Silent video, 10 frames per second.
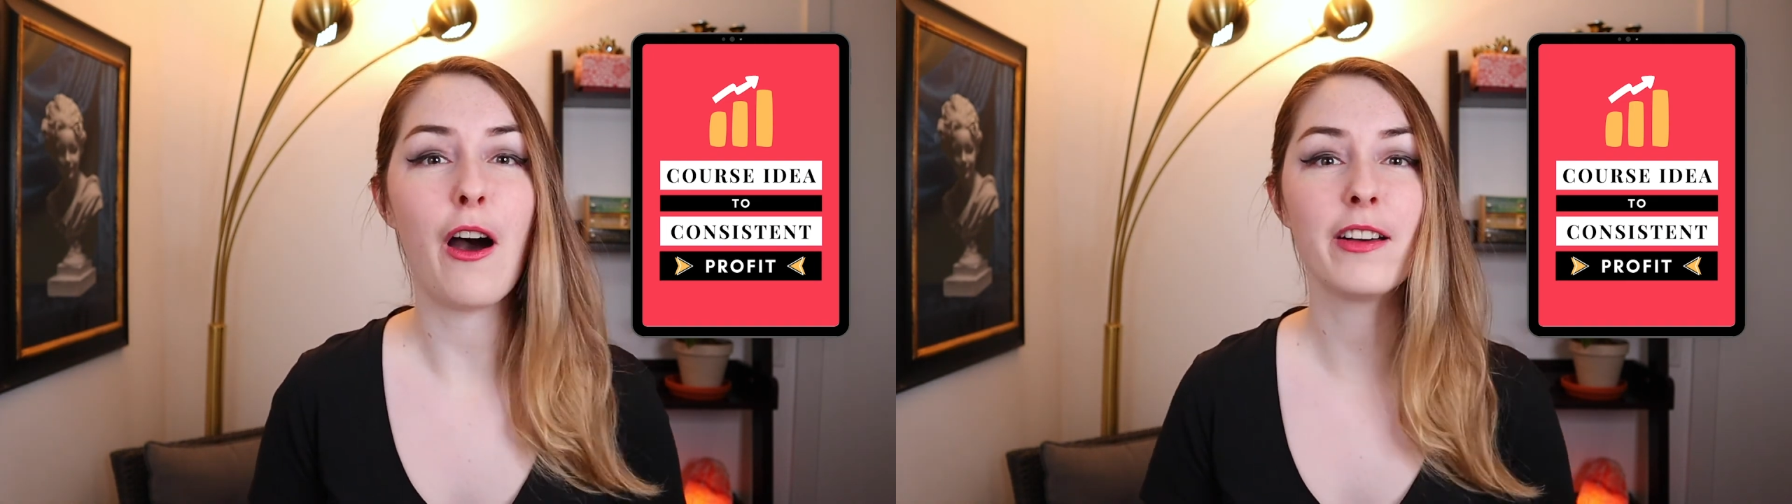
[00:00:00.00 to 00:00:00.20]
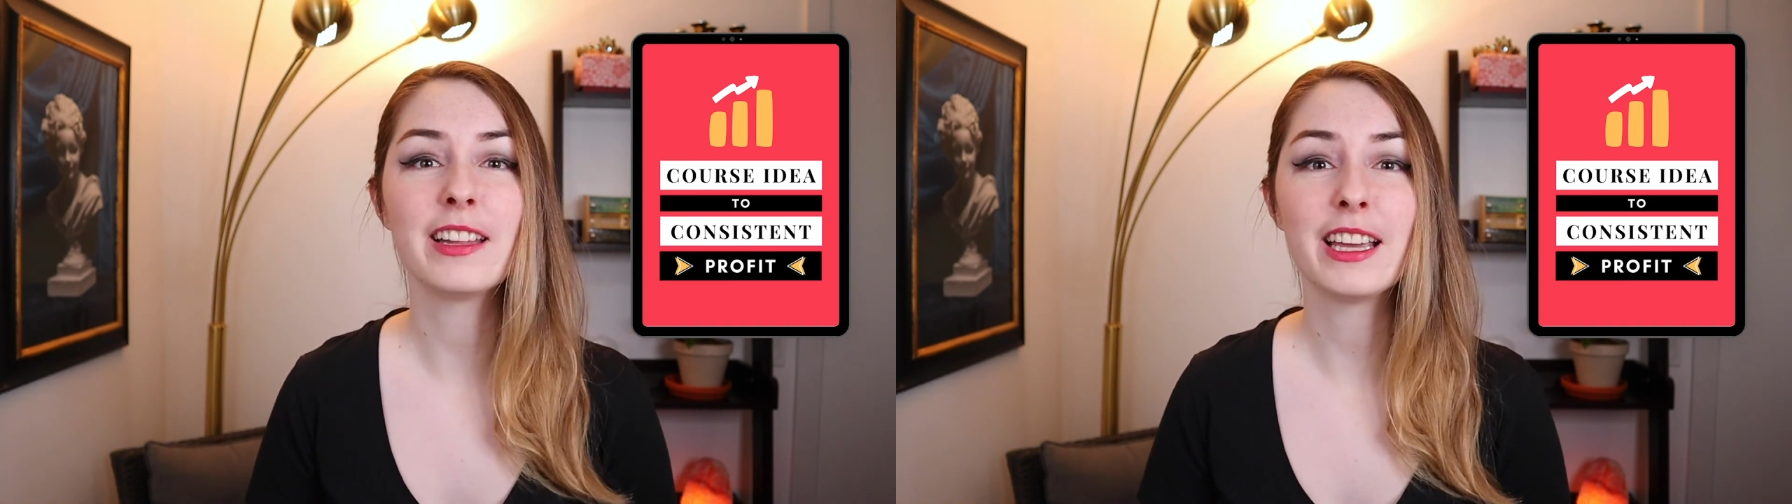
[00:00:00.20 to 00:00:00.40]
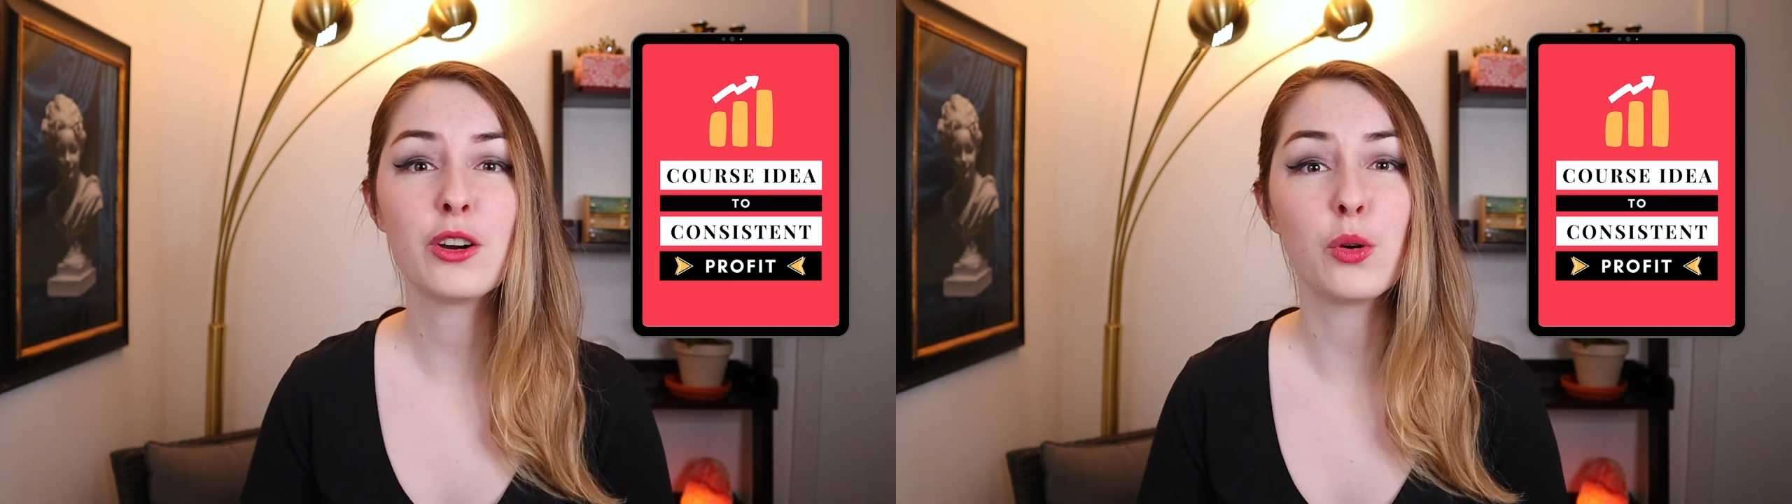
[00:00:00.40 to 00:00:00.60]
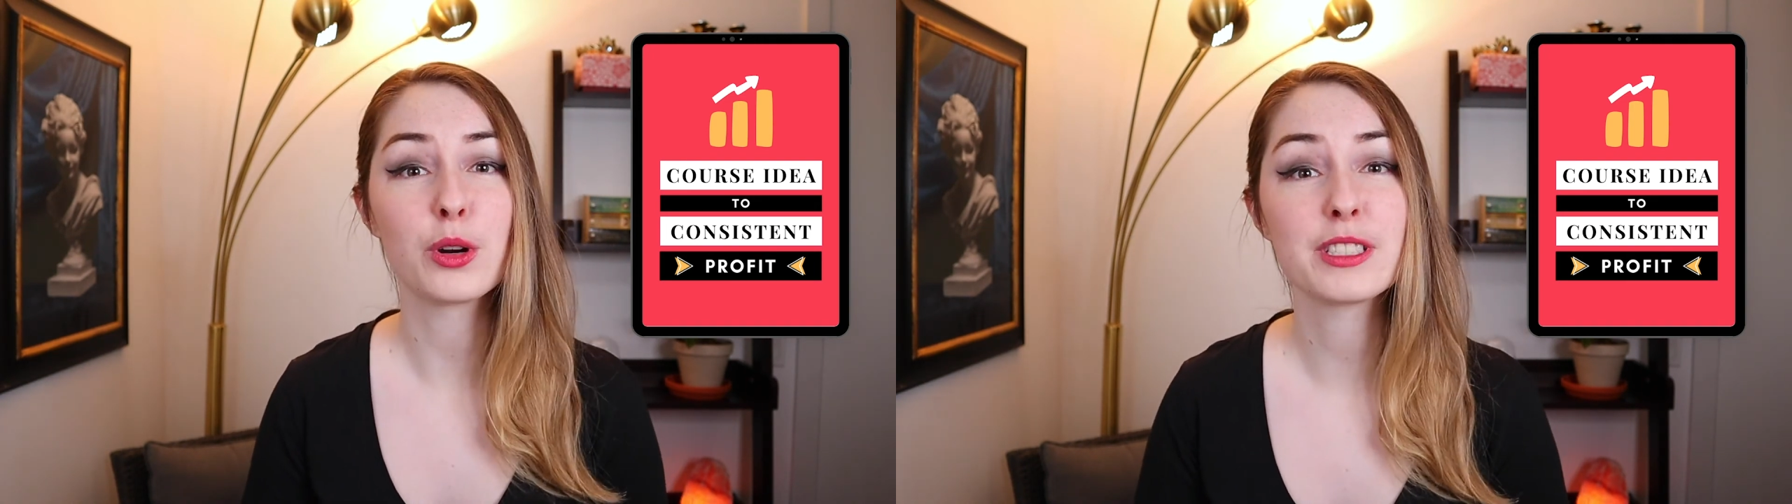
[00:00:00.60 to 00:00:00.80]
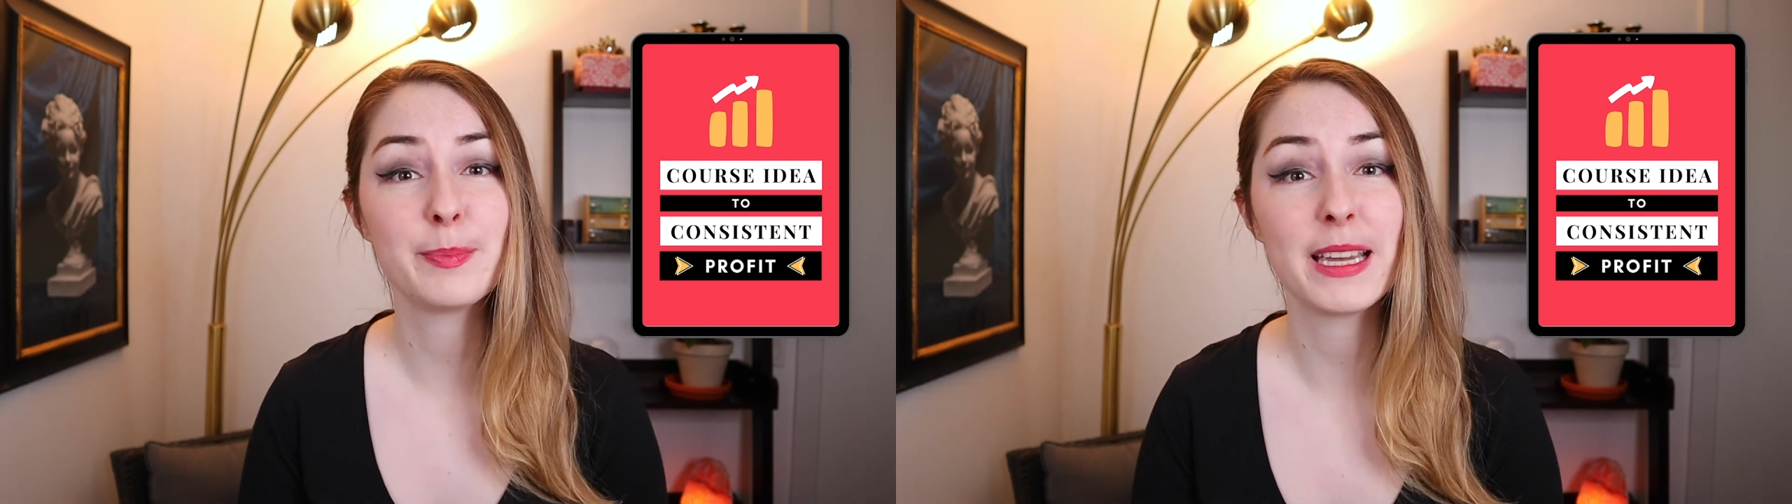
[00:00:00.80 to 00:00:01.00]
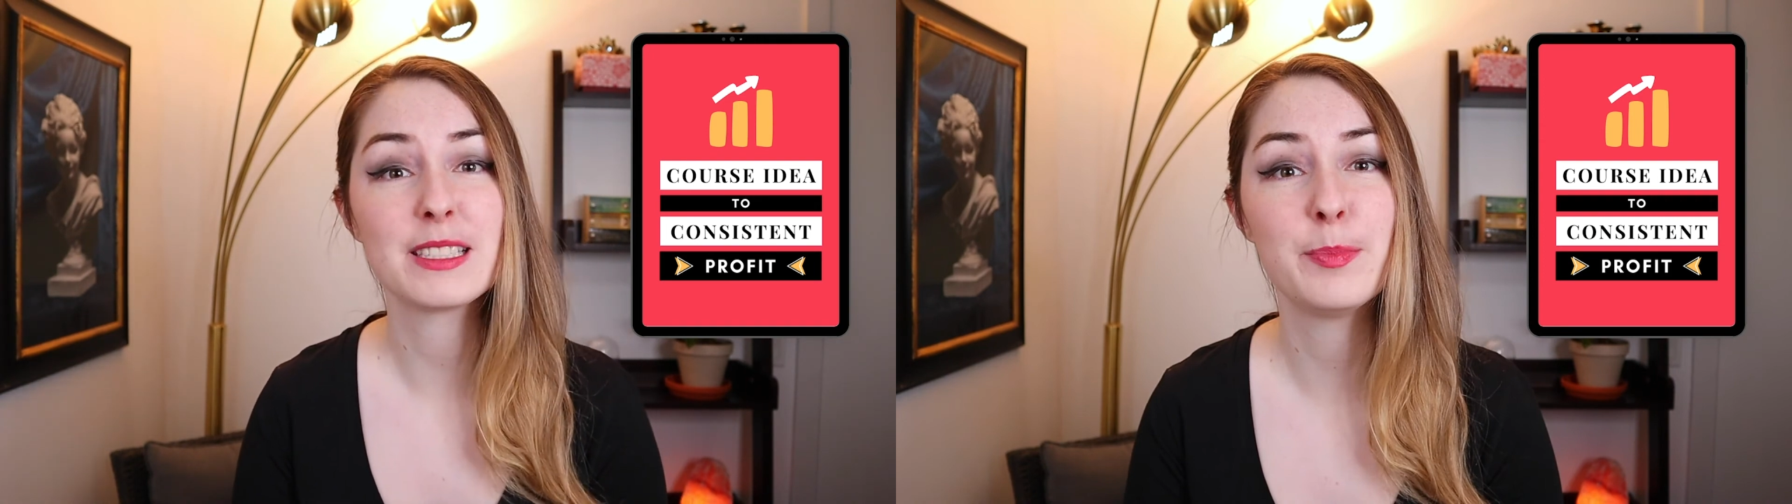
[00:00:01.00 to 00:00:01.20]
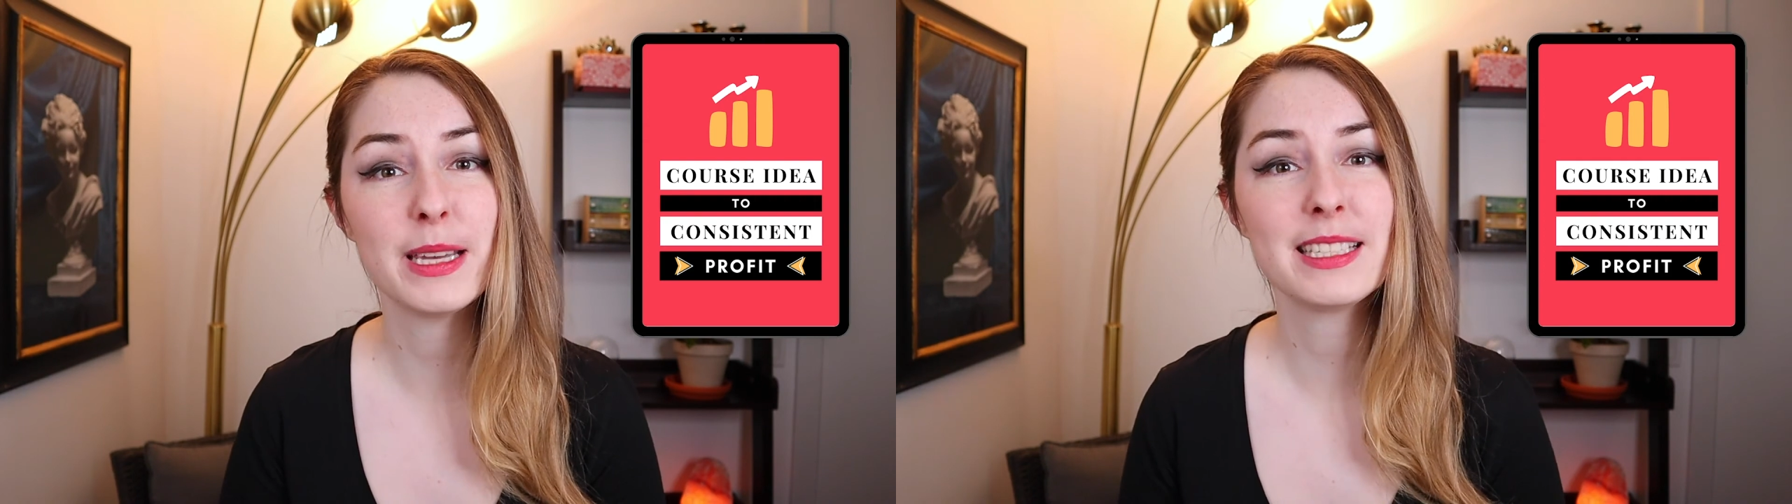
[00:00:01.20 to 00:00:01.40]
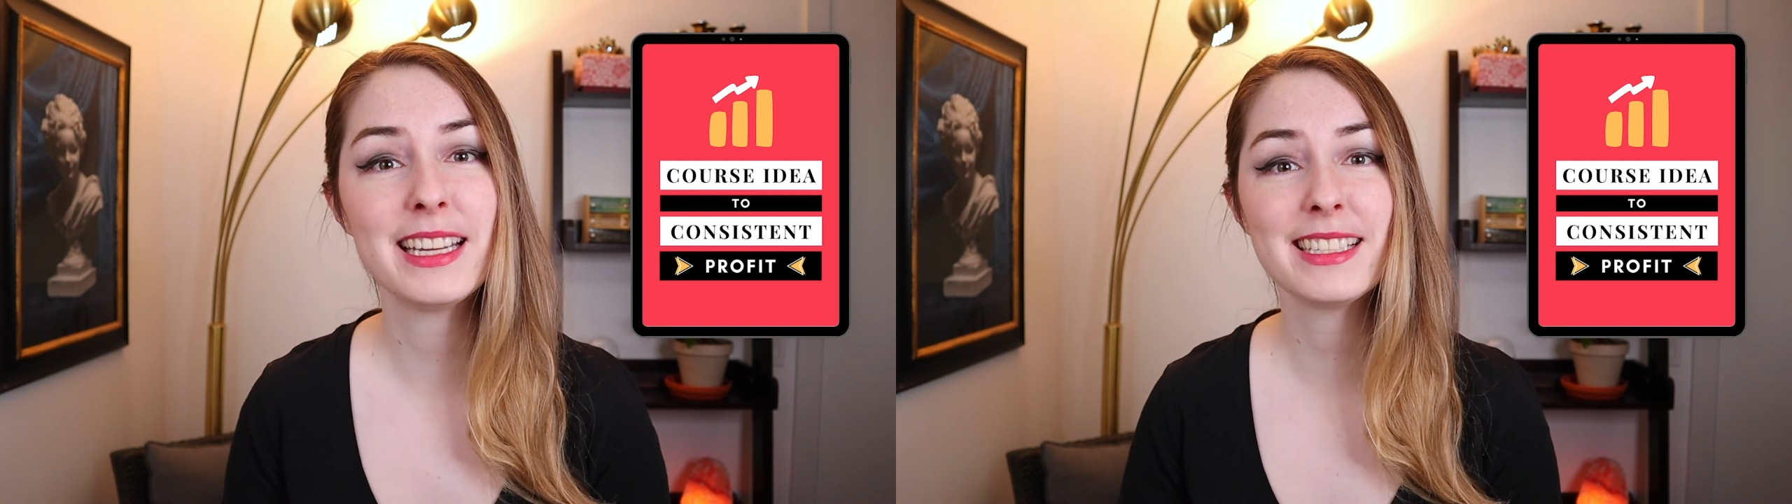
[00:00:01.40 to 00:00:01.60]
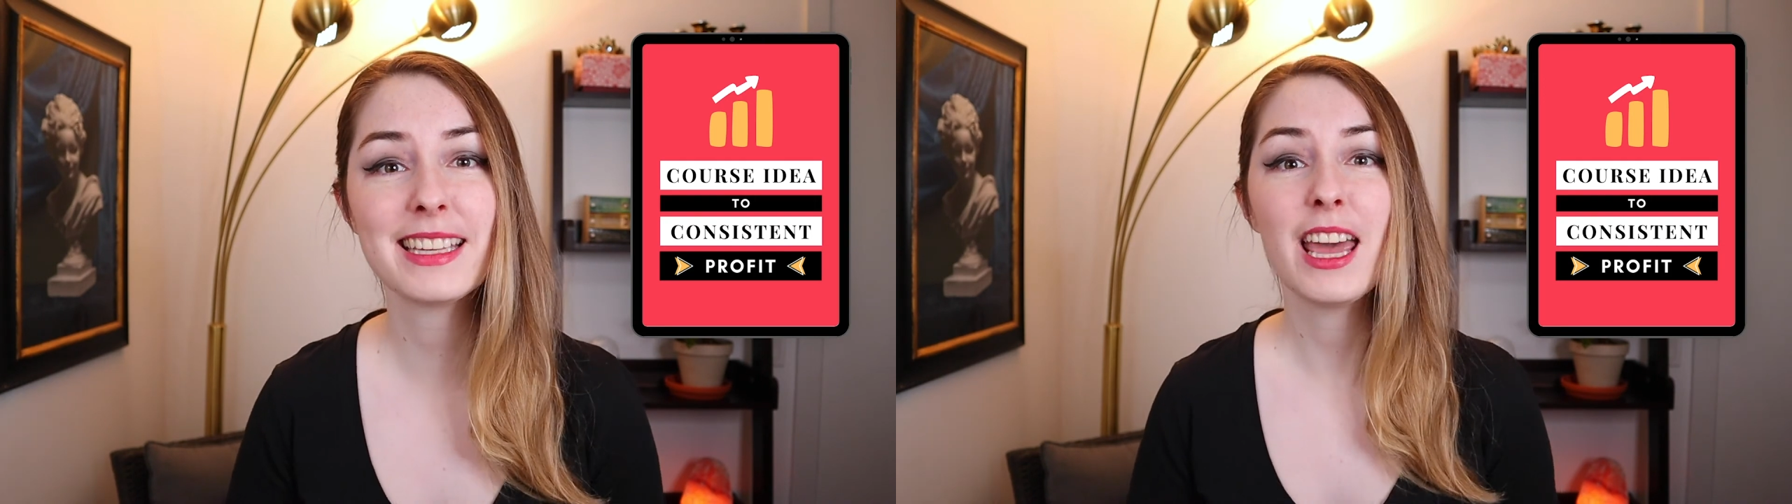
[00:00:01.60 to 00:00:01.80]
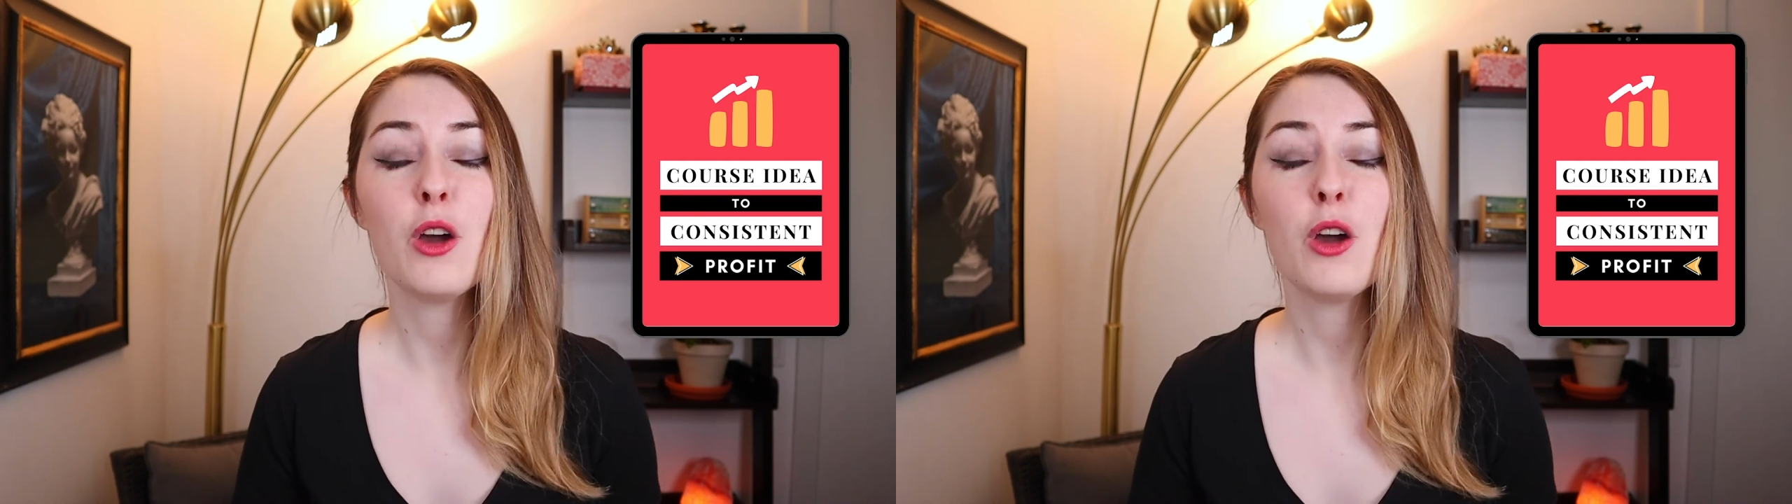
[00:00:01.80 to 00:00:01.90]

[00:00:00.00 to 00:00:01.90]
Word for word: online course-based business